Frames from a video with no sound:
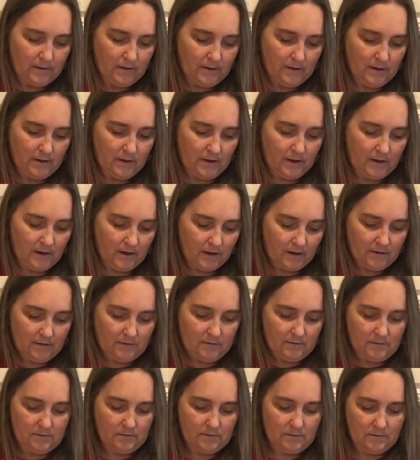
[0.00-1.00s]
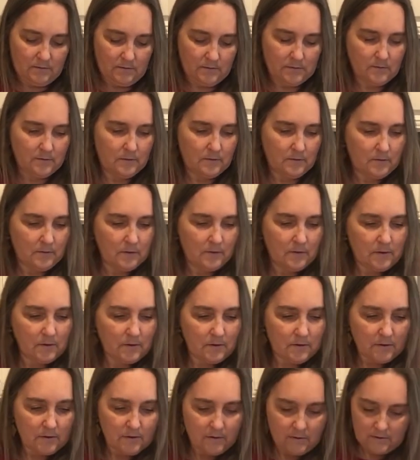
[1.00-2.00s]
Yeah, okay.
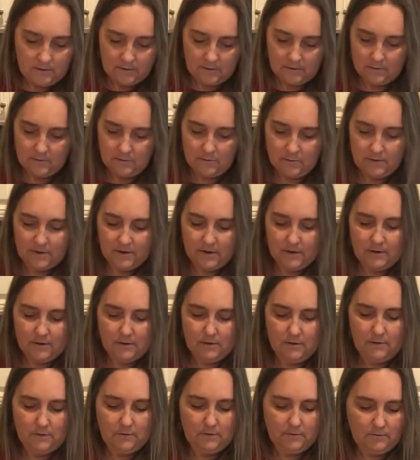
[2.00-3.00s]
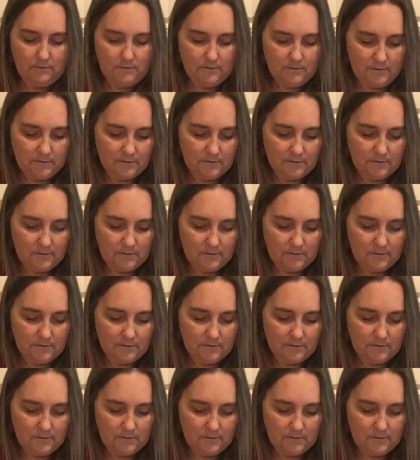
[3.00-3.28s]
There we go.